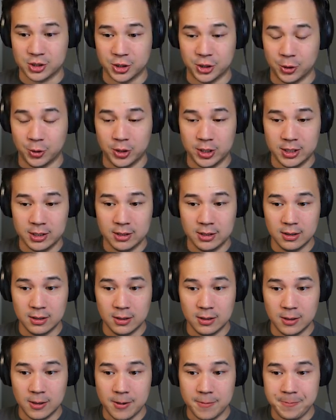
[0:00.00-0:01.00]
too.
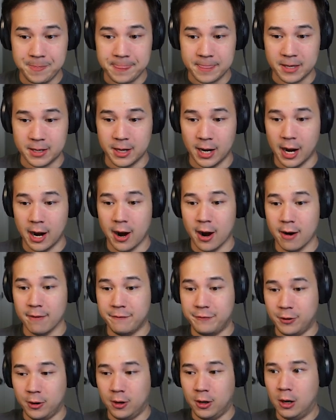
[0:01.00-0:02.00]

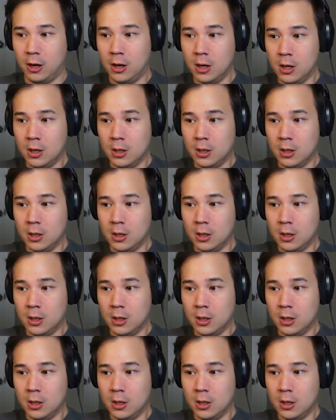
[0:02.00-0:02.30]
Careful.